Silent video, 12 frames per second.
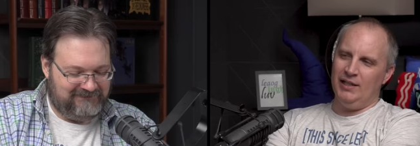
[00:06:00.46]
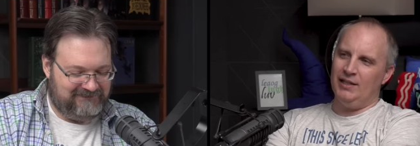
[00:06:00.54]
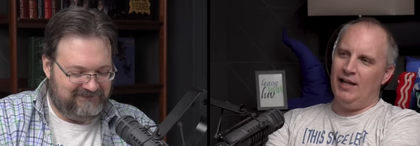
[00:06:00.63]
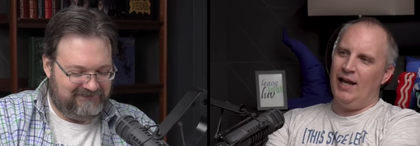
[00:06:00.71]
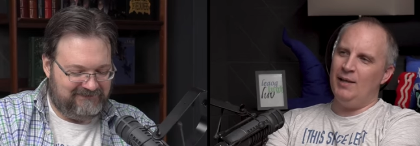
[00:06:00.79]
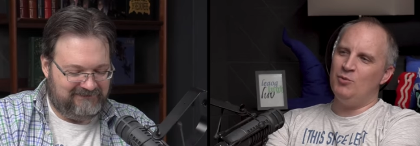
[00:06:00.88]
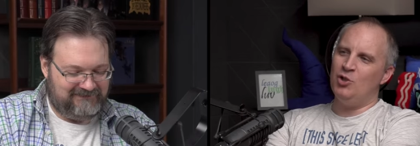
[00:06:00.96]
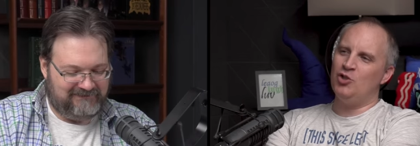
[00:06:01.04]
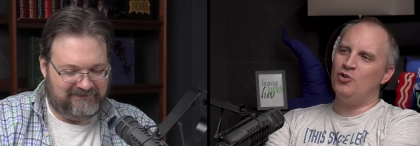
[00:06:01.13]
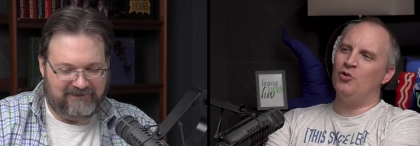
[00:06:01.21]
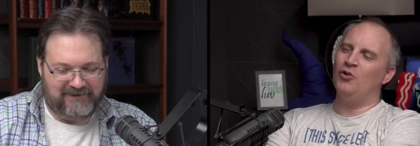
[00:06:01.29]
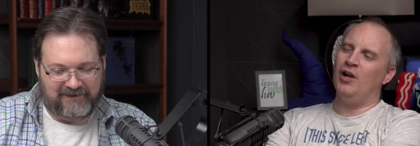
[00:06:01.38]
Speaker 1: mm. I'm
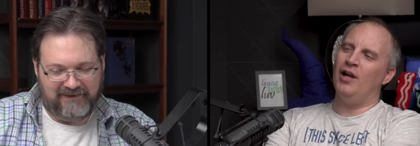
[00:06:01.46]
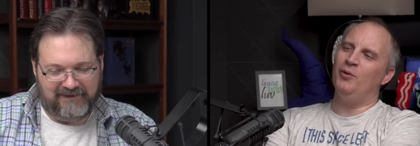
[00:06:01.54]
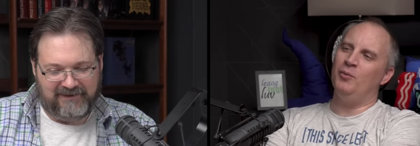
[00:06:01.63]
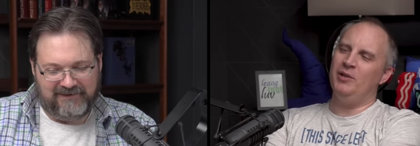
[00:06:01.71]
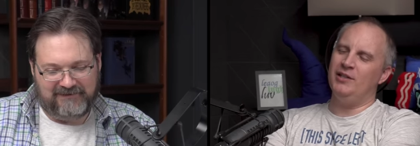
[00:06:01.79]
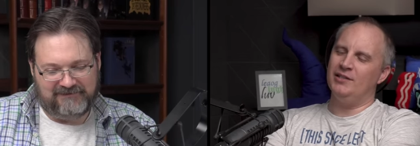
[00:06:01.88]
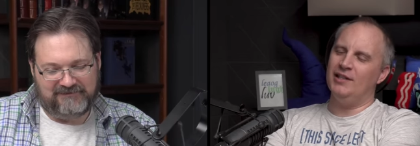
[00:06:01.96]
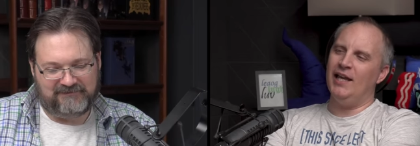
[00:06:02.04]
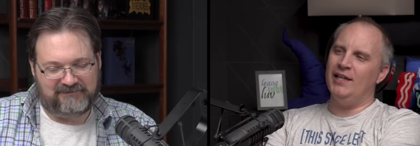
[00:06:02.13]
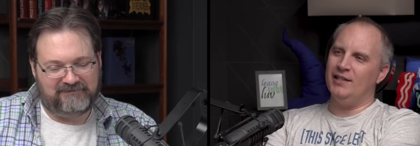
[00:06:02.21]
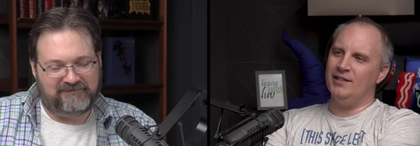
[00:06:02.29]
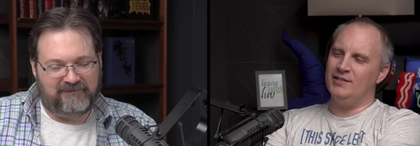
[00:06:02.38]
sure I would be
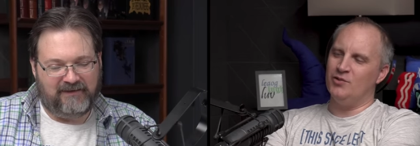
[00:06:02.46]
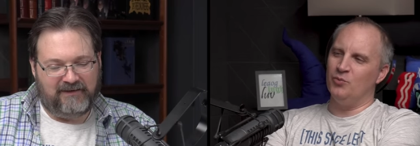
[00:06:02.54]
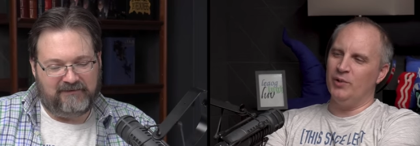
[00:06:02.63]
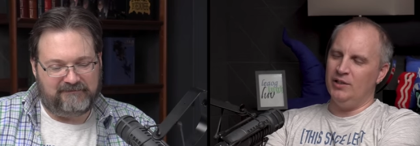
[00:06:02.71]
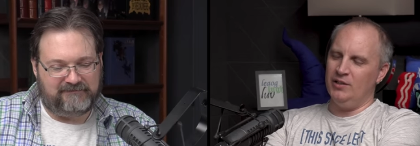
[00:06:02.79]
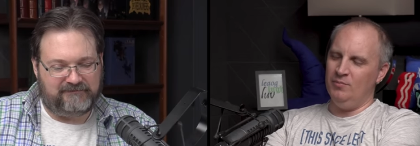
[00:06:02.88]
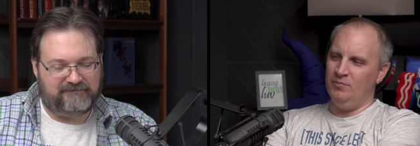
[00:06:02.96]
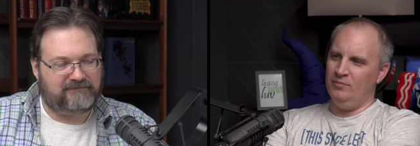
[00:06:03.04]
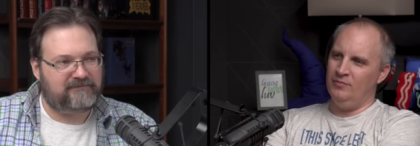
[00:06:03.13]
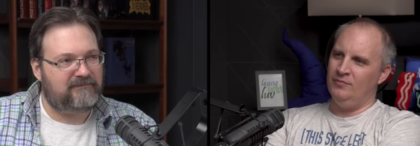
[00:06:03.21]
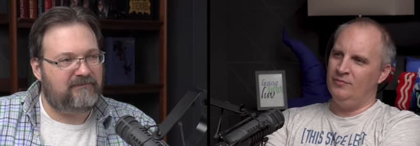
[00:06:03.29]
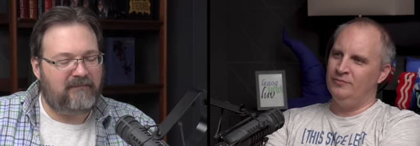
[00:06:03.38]
delighted to read them.
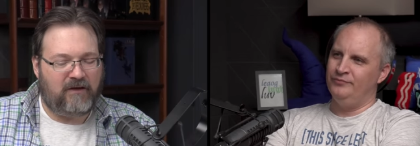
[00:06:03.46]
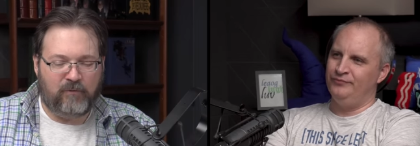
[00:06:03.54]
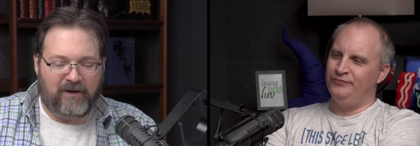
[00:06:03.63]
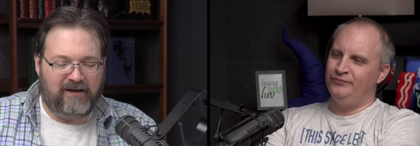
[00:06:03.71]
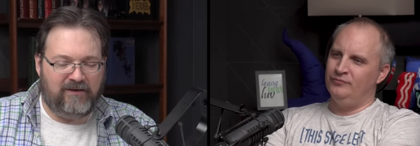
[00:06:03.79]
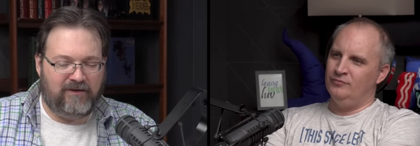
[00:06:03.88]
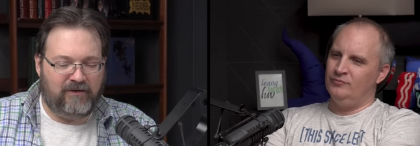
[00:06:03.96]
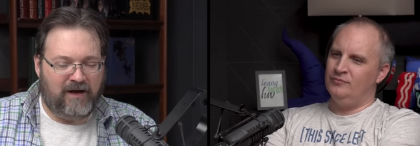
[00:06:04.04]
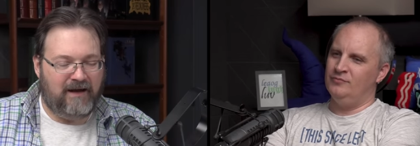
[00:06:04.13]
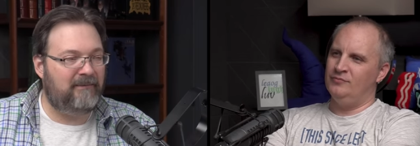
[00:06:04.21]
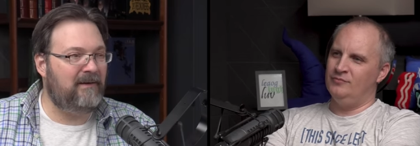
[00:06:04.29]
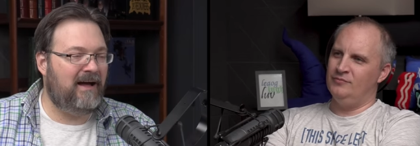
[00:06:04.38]
Speaker 2: Well,
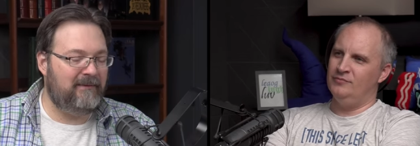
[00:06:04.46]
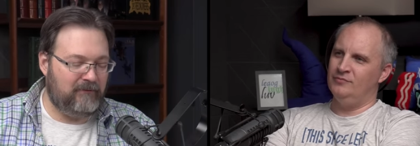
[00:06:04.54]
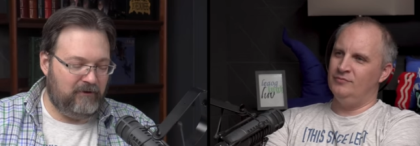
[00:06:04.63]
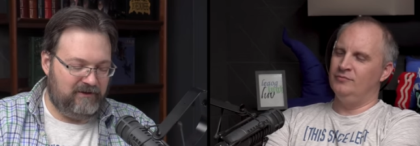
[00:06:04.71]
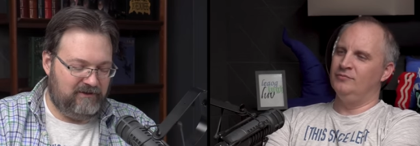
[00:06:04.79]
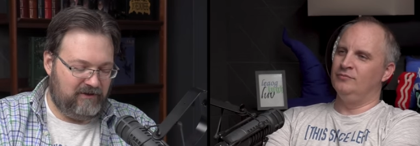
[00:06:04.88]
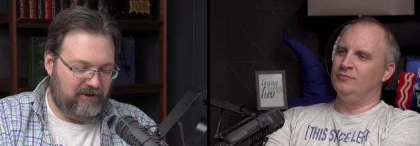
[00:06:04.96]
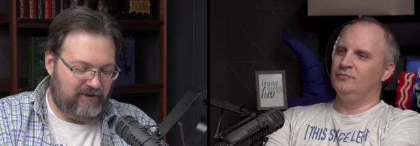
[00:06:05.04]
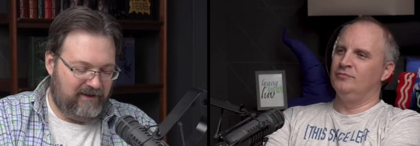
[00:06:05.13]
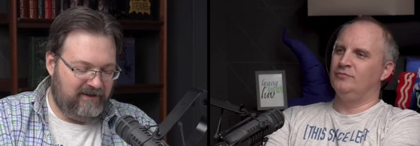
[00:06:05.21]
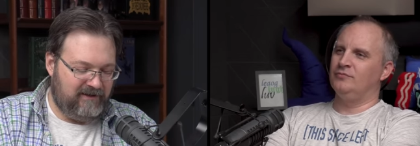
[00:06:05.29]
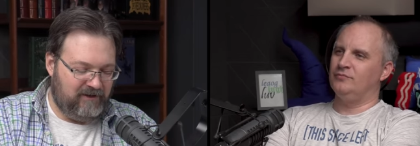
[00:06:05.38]
um, I'm going to go
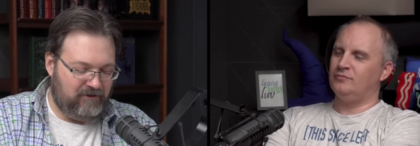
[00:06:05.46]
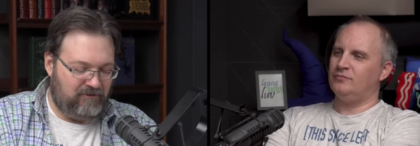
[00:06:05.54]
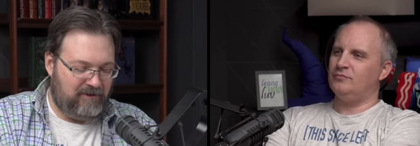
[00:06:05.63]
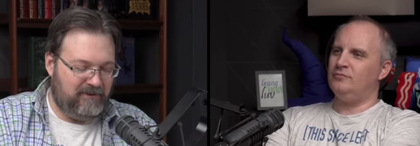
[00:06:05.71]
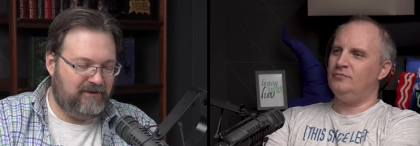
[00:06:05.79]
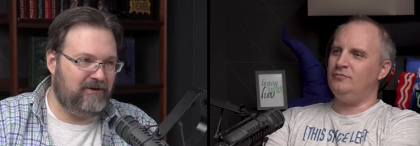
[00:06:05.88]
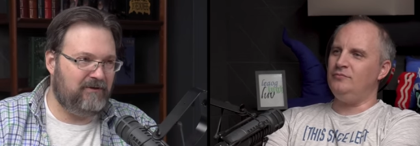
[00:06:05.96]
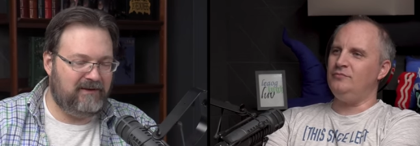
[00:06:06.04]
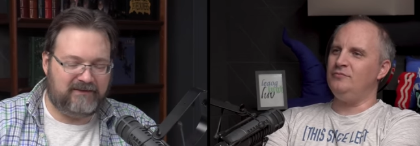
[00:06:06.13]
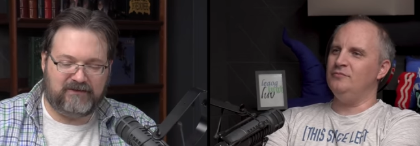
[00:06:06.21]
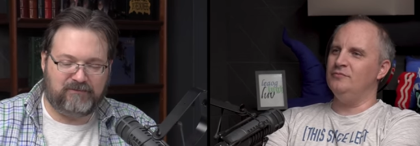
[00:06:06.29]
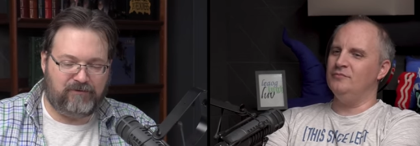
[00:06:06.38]
ahead and agree with you.
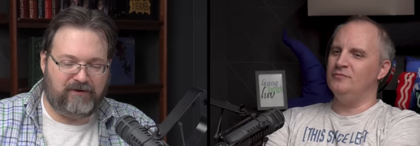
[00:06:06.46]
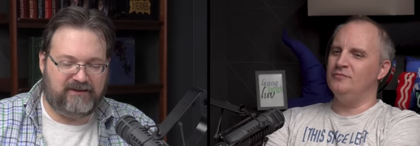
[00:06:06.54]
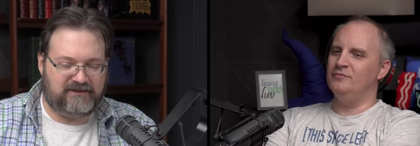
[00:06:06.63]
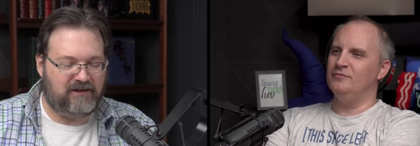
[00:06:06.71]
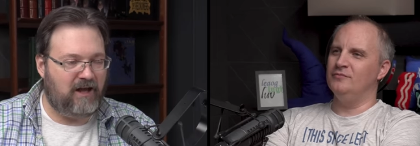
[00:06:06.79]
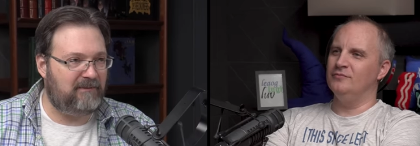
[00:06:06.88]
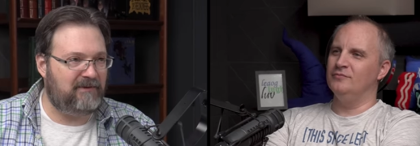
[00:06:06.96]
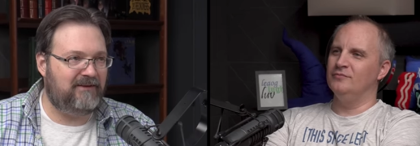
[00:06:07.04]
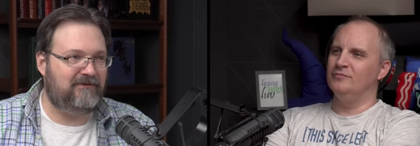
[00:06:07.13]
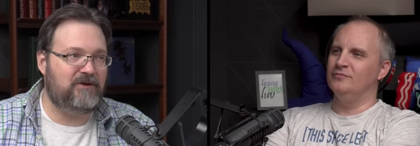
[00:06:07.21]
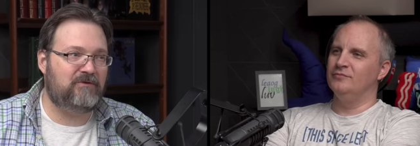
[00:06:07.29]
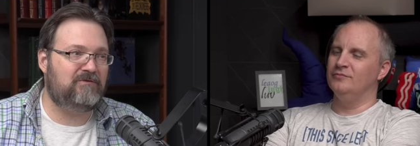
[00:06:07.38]
This is pretty sloppy.
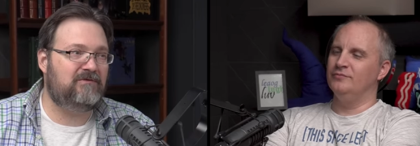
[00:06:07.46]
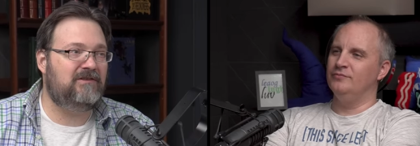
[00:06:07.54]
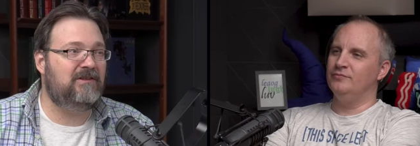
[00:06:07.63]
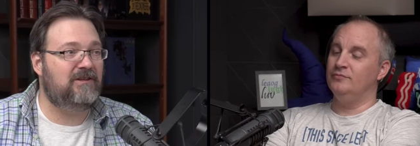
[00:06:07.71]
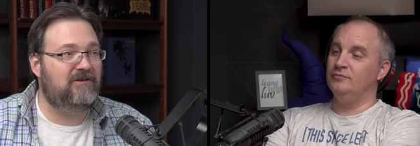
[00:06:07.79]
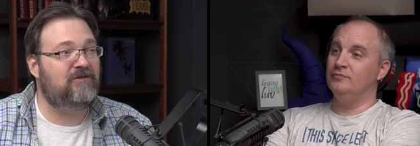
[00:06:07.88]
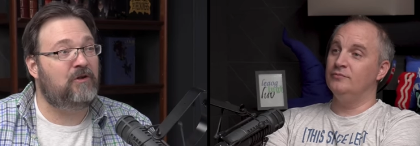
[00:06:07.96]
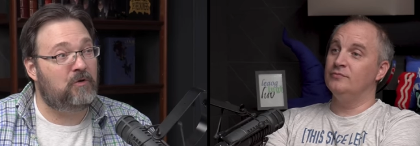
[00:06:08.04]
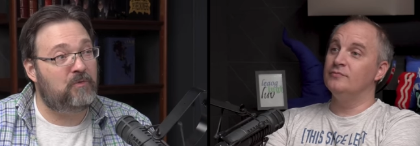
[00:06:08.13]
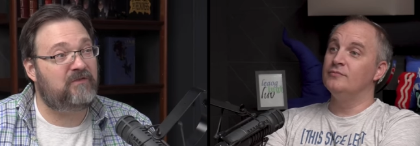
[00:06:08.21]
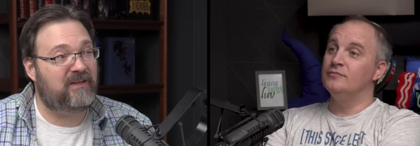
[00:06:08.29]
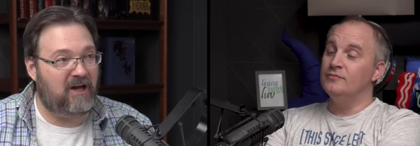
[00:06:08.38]
If you're
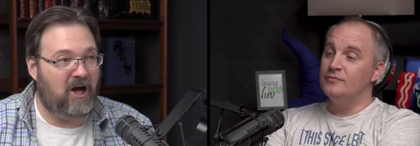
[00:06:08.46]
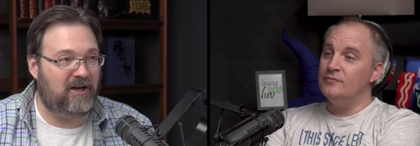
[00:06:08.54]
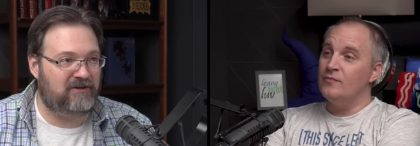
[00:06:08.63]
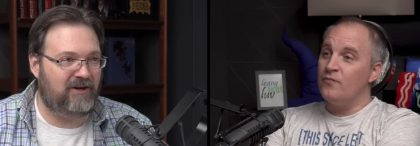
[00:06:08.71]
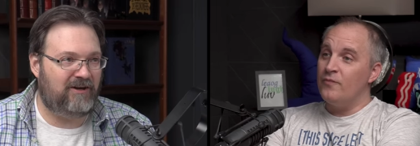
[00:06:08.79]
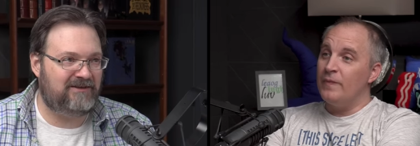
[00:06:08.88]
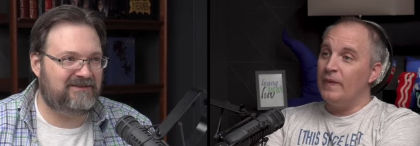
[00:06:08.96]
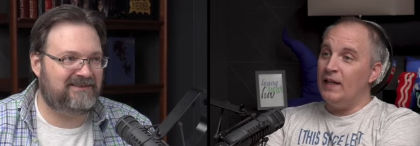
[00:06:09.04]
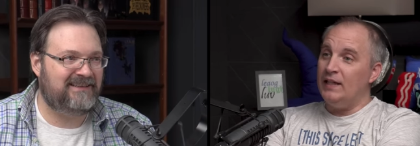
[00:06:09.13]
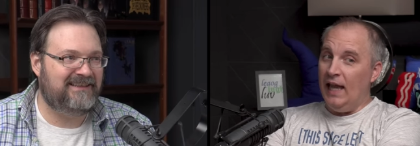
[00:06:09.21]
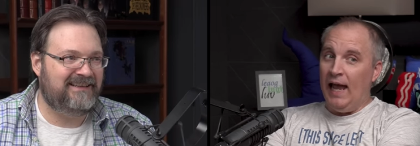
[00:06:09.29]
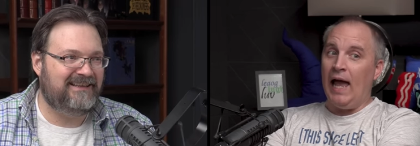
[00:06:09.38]
losing hot
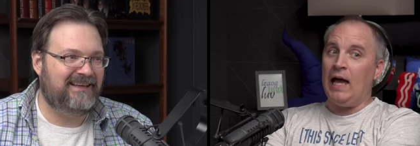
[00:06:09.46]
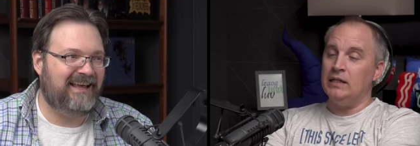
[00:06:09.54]
dogs, yeah,